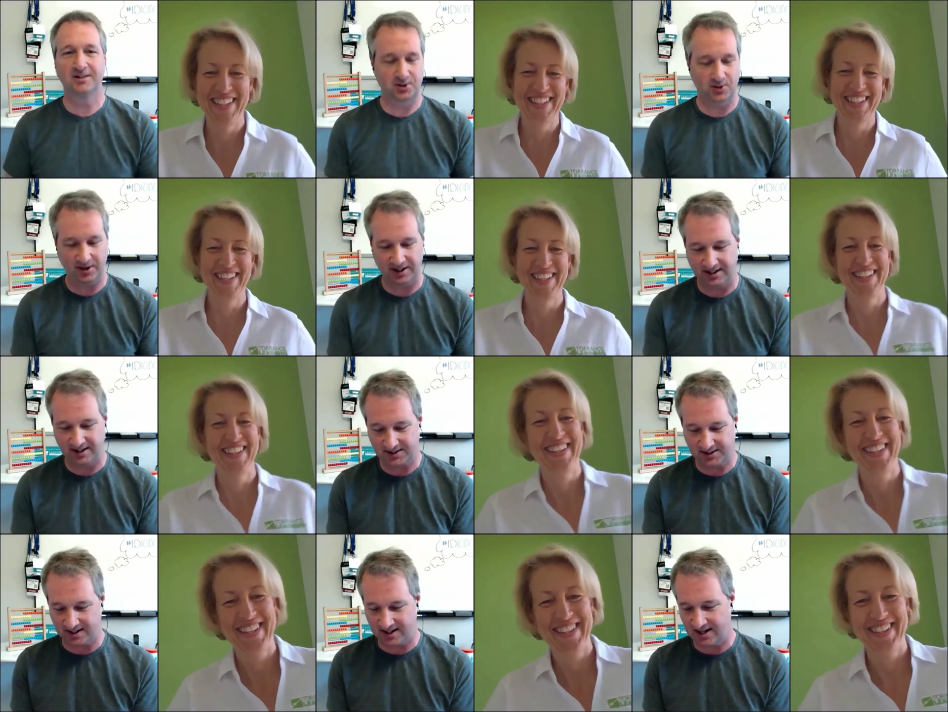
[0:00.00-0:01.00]
Speaker 1: joining
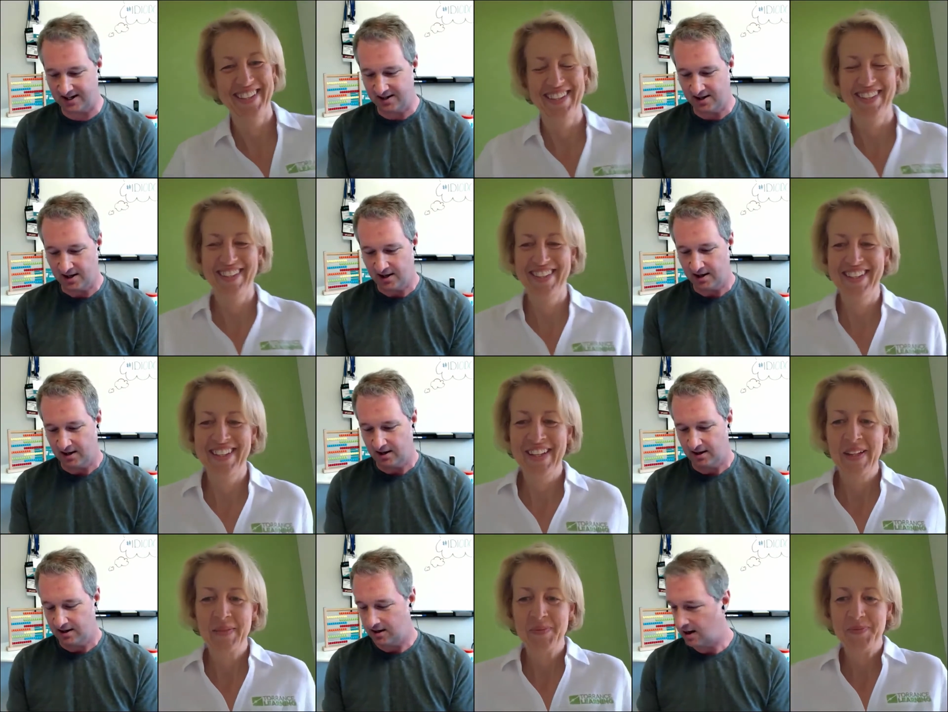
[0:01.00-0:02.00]
us today,
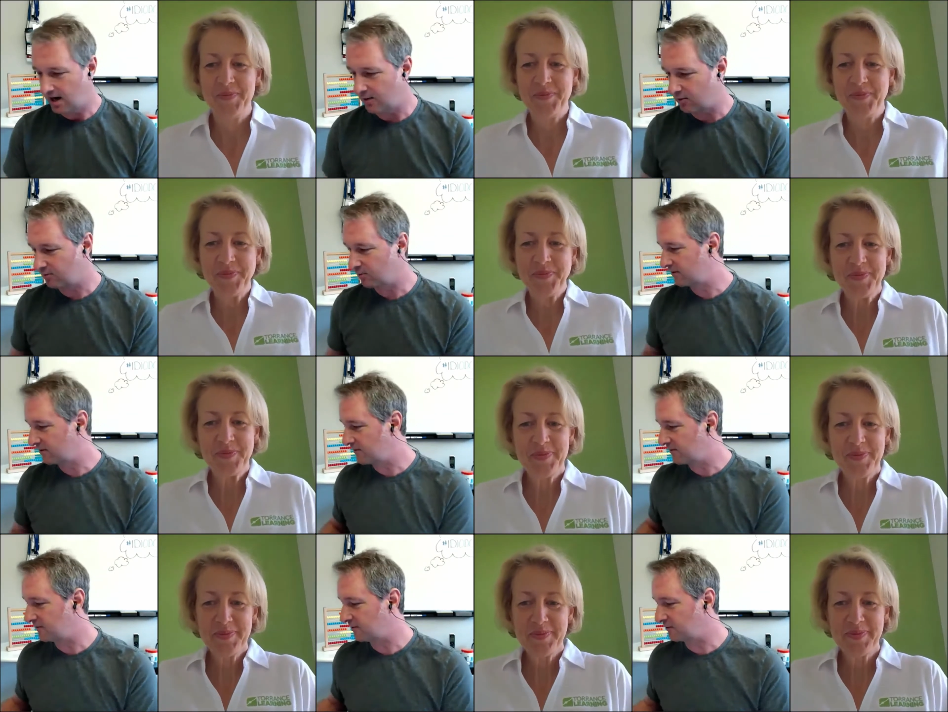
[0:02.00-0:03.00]
our one of
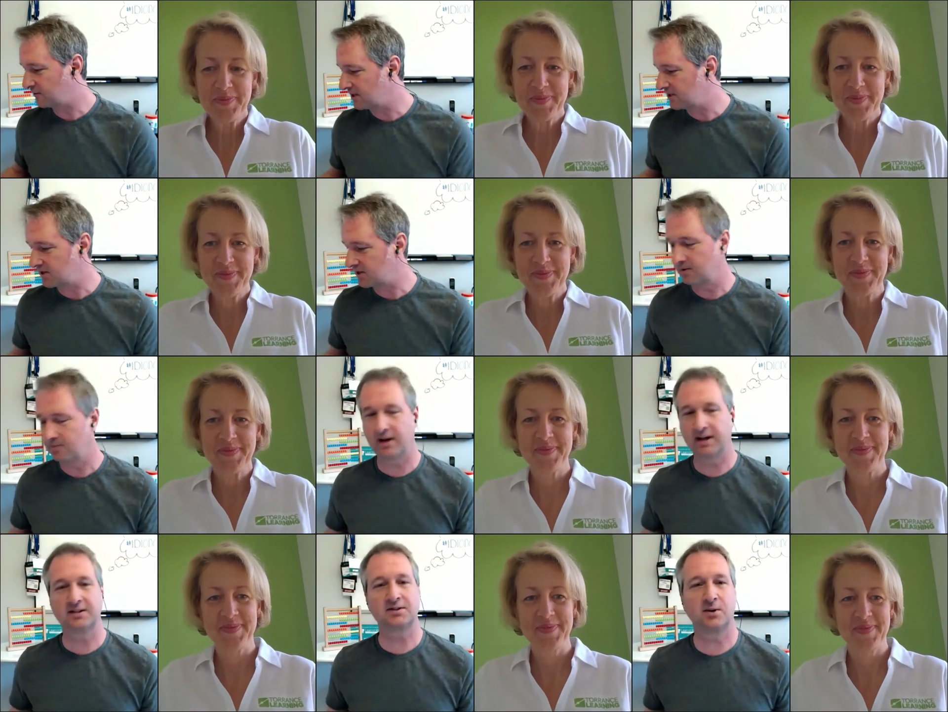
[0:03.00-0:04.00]
our favorite friends,
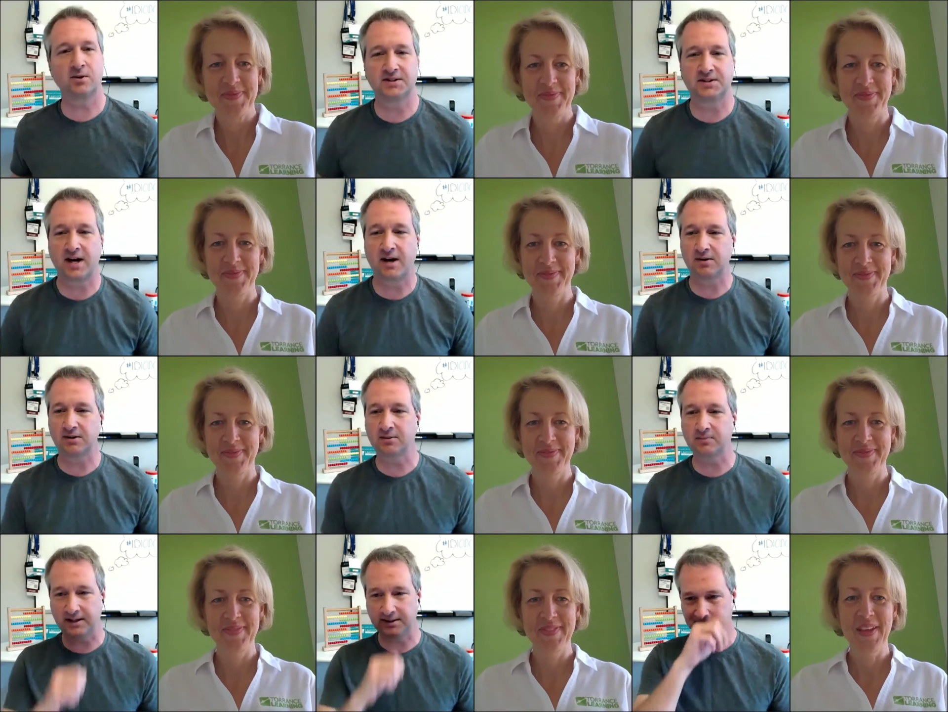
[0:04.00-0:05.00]
Megan Torrance. How are you
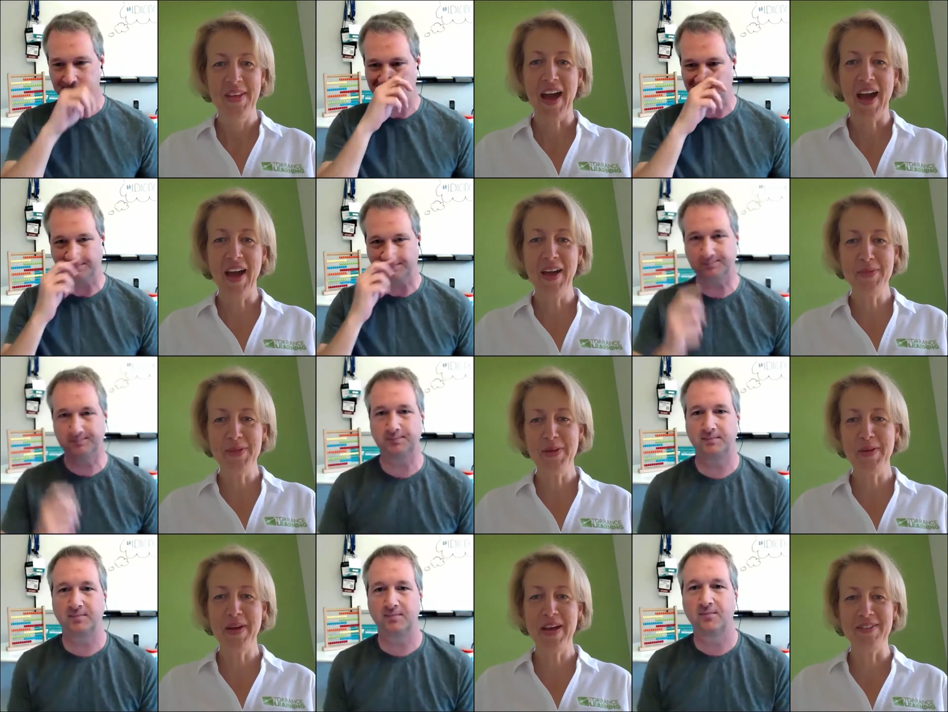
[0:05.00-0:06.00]
doing, Megan?
Speaker 2: I'm
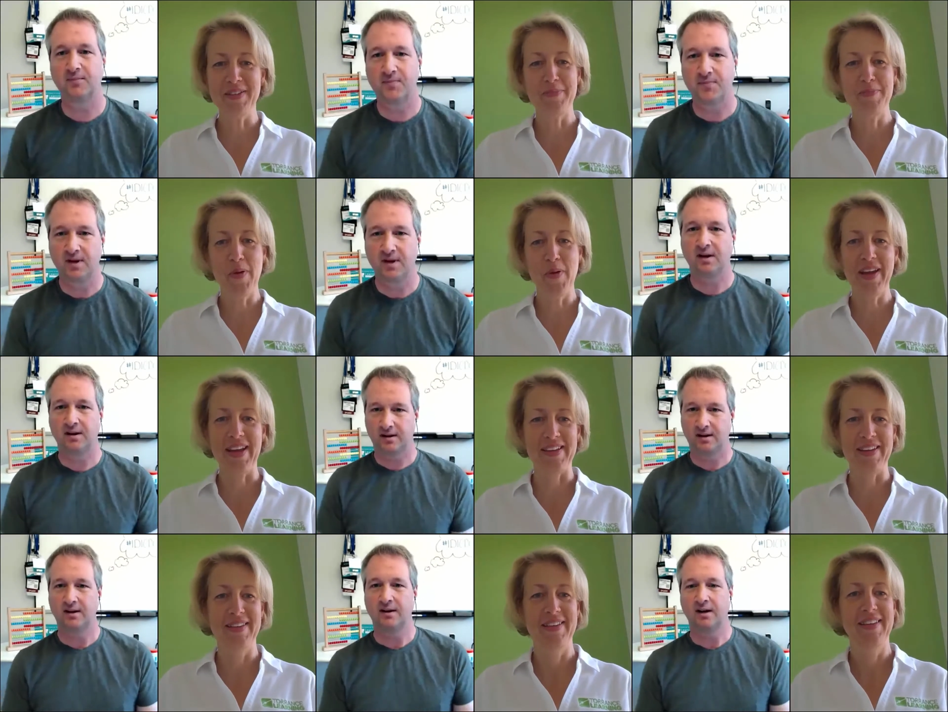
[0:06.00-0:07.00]
doing well. Good
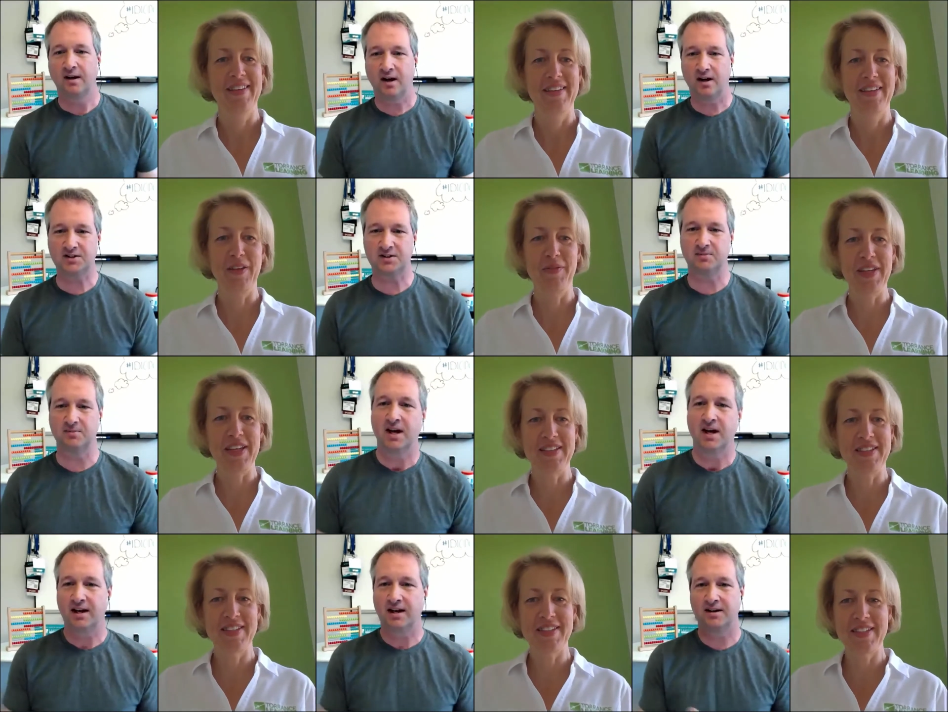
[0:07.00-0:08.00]
morning. Awesome.
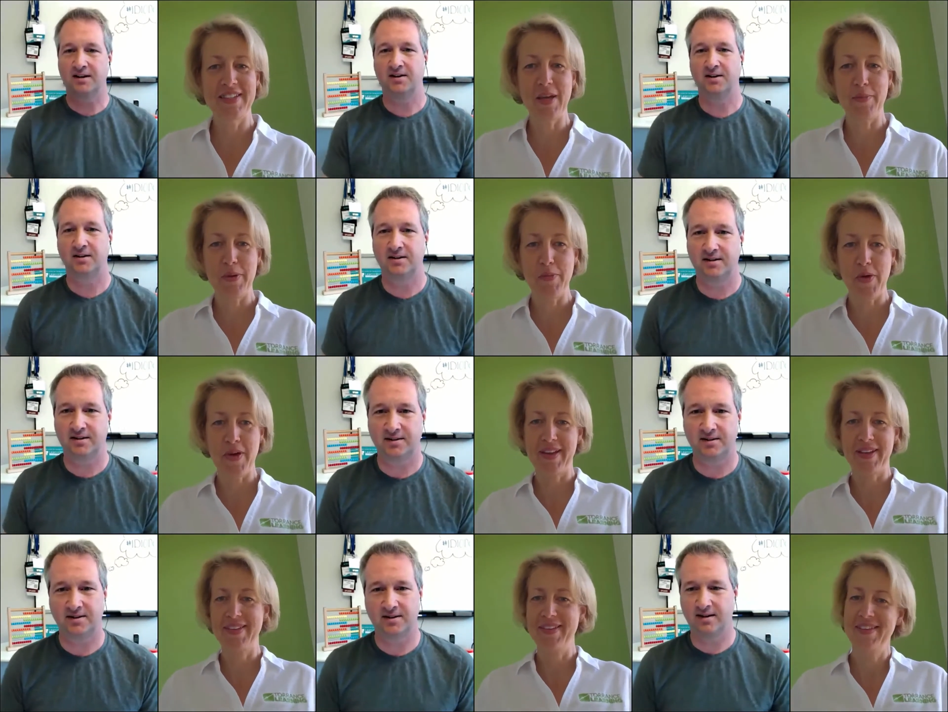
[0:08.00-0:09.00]
Lovely summer
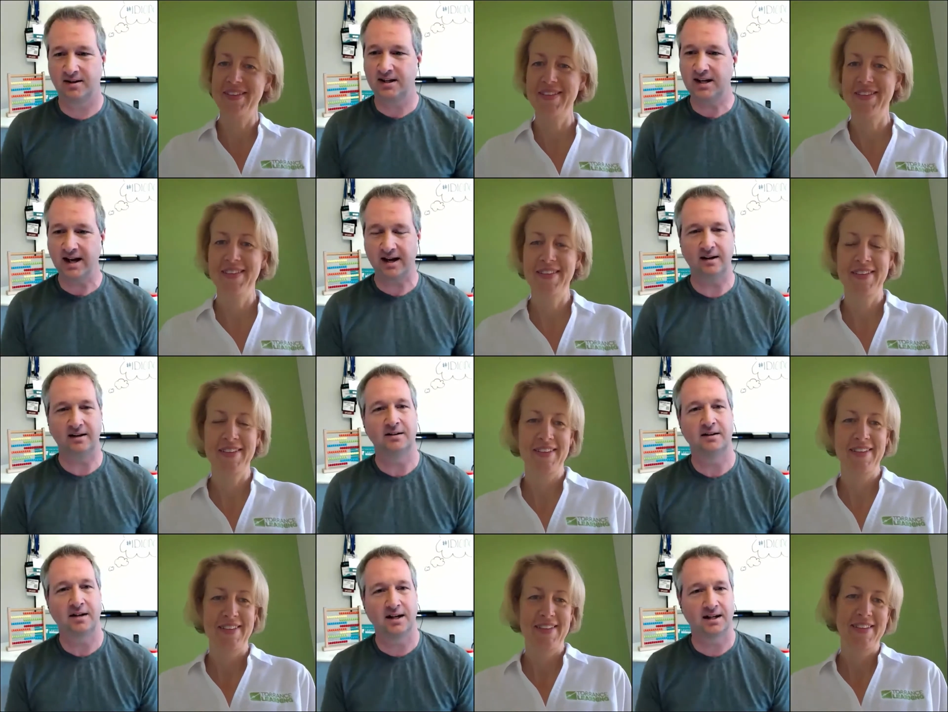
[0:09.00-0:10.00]
morning.
Speaker 1: Yeah,
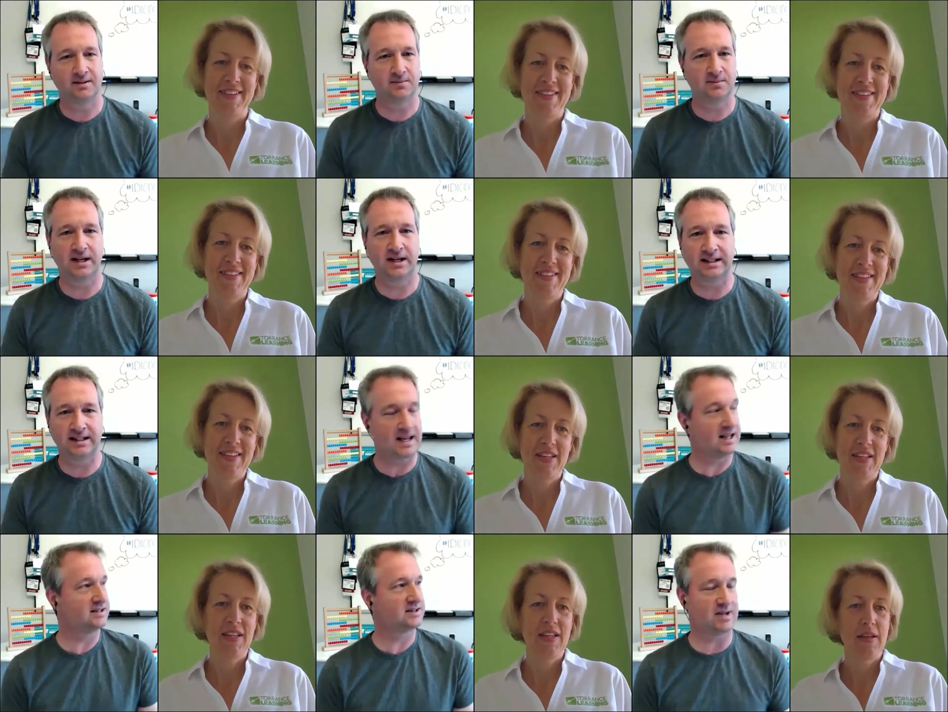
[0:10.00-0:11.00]
um, and
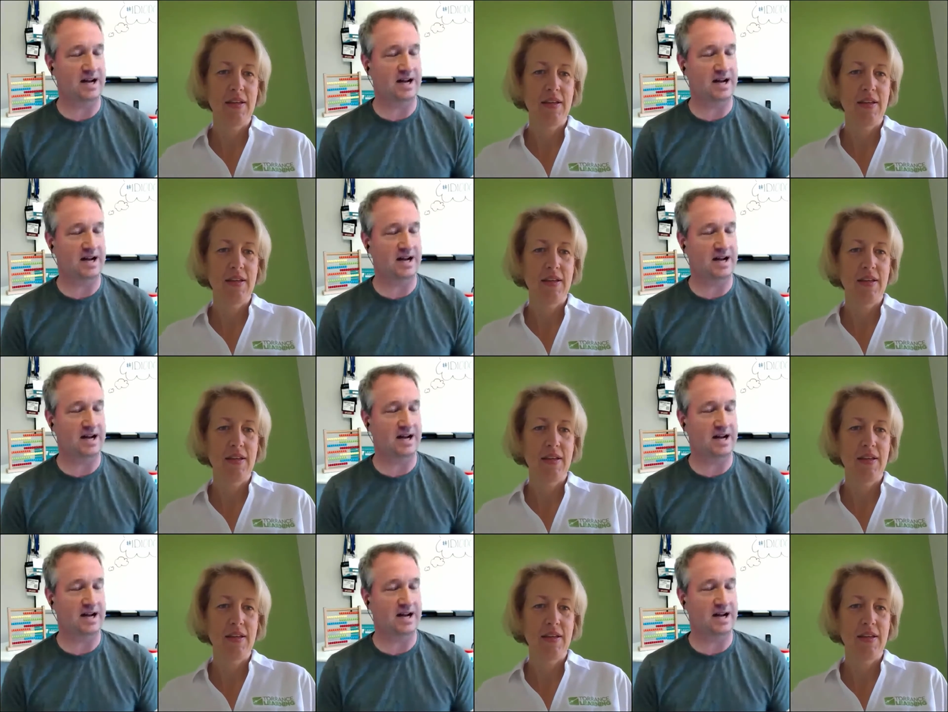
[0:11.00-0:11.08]
it, it's